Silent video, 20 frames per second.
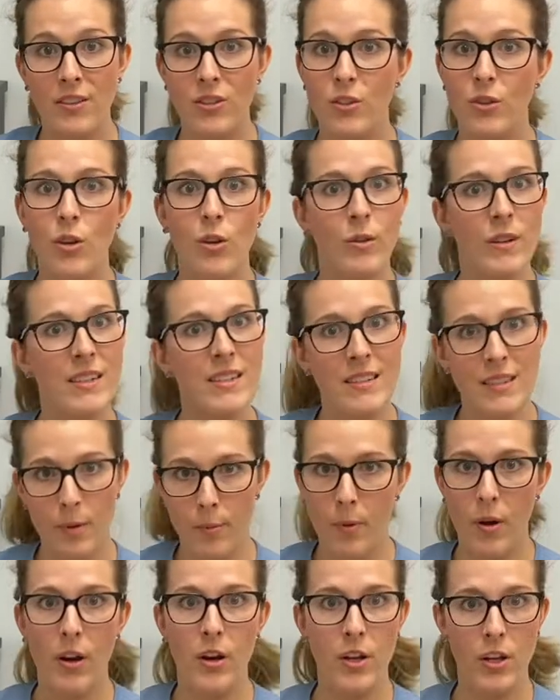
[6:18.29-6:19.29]
You don't want to sip
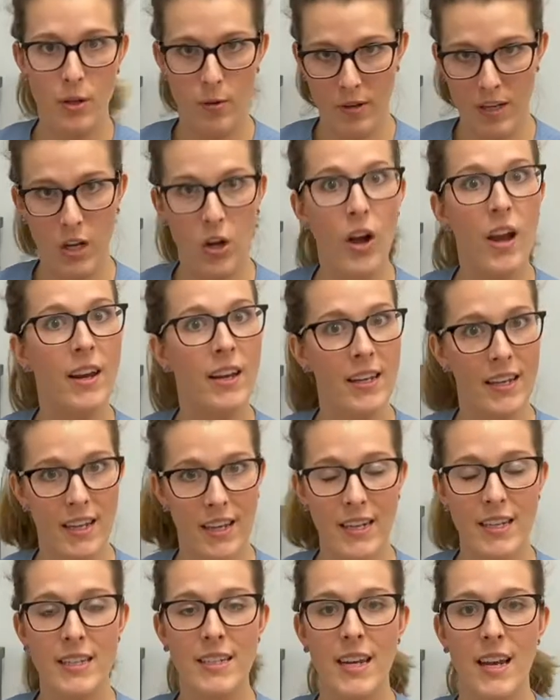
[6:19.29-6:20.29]
on it. You want to go ahead and get
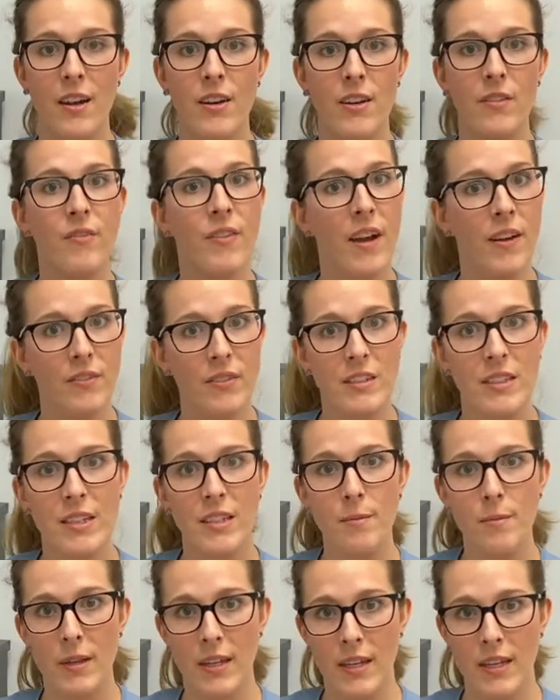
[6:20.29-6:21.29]
it down in 5 to 10
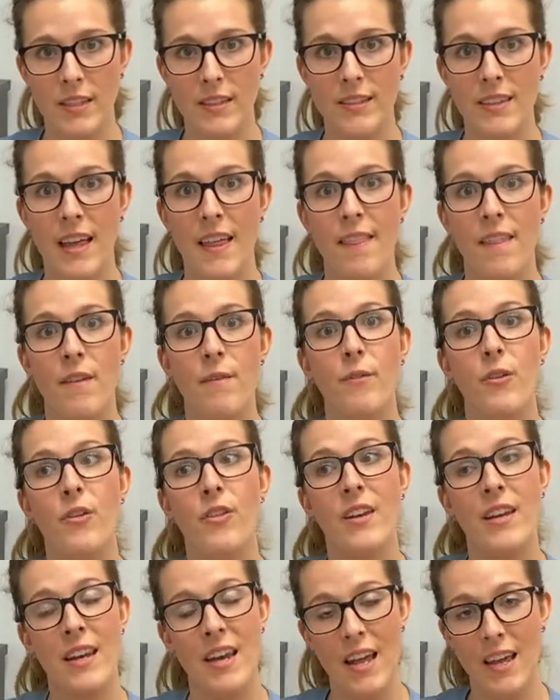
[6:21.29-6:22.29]
minutes. And then for the
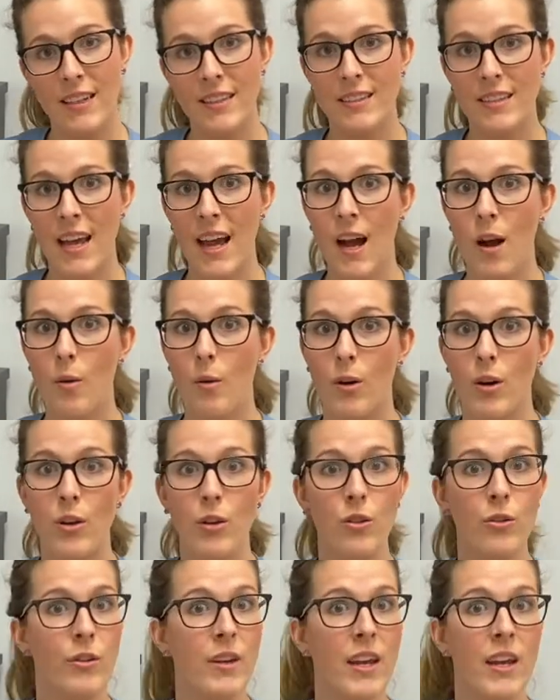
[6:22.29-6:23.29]
next hour,
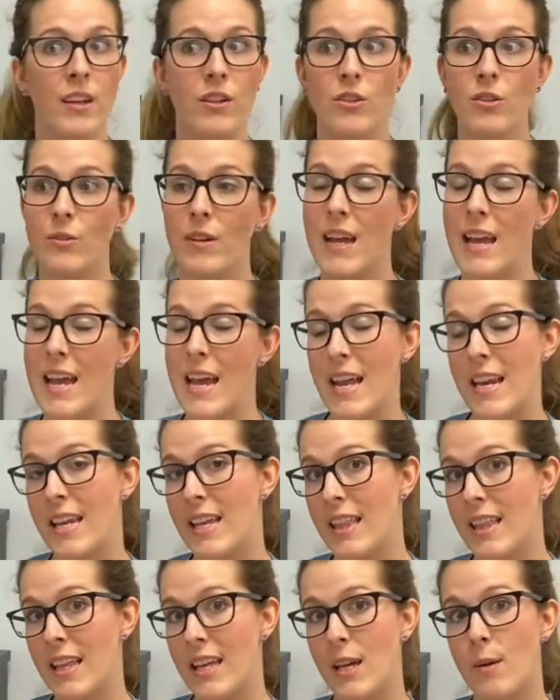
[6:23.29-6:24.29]
you can't do
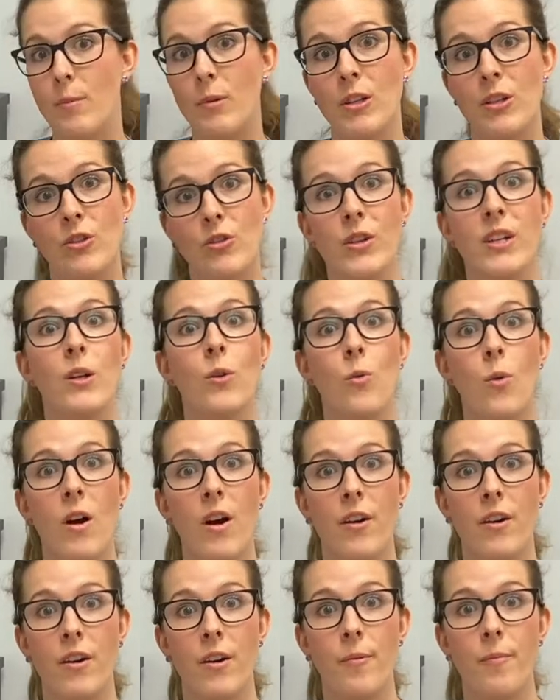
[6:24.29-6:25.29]
anything but drink
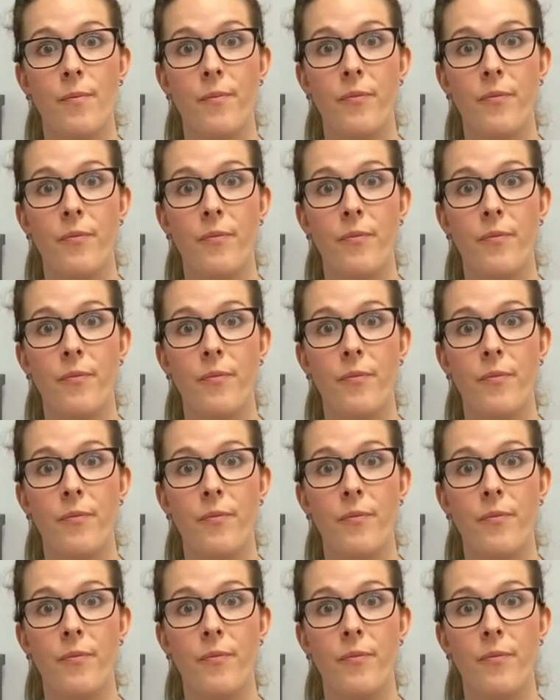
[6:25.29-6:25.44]
water.